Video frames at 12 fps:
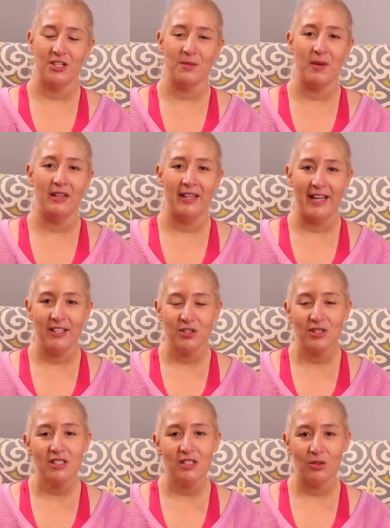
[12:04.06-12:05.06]
because my legs
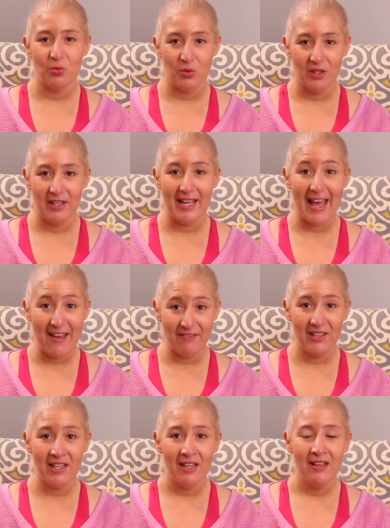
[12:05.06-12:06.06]
are still really
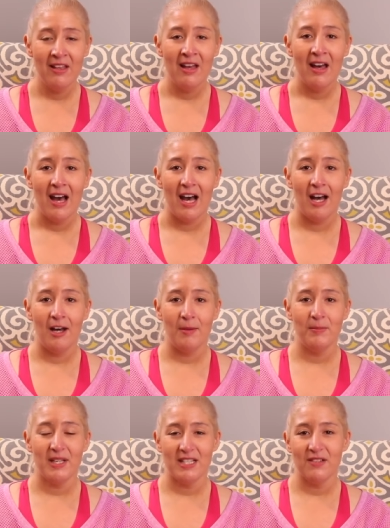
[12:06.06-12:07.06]
heavy
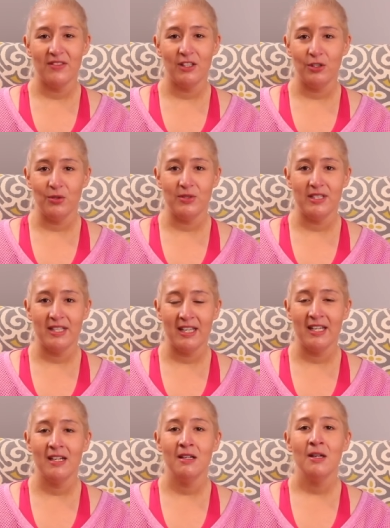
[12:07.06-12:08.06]
um, because of the loose
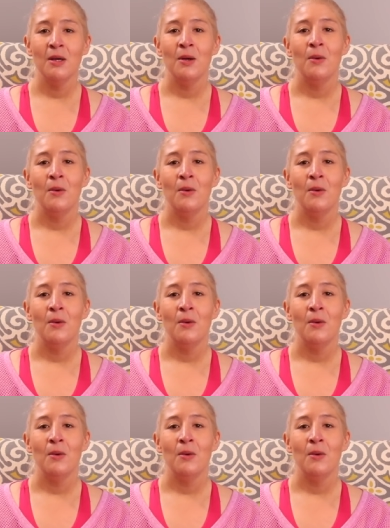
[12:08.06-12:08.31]
skin.